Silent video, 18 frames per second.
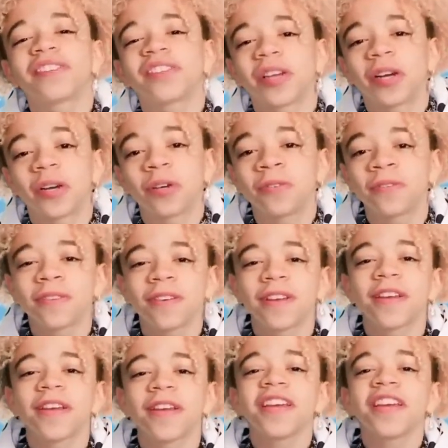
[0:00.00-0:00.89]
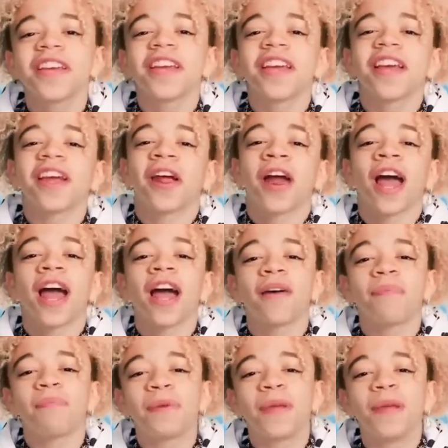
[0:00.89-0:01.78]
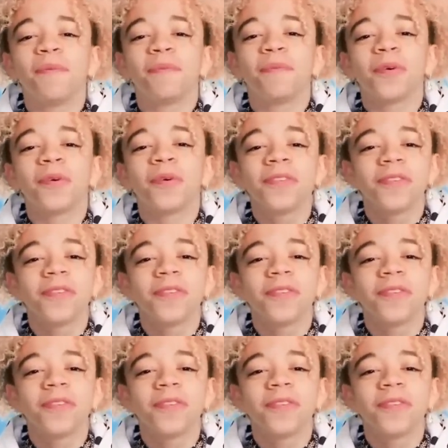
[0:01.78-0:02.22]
and exploitative. People were